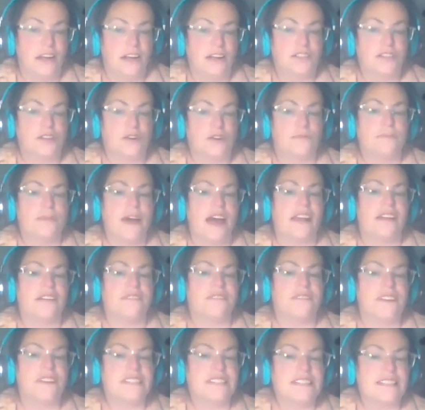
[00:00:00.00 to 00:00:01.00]
So
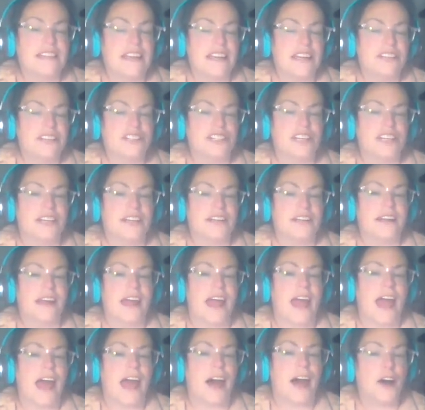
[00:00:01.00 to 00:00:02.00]
manifestation,
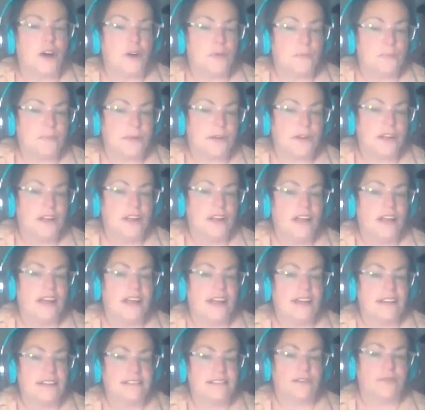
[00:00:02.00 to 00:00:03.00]
help
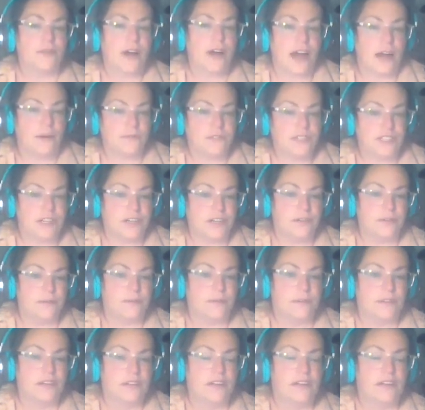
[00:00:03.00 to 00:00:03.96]
is around you.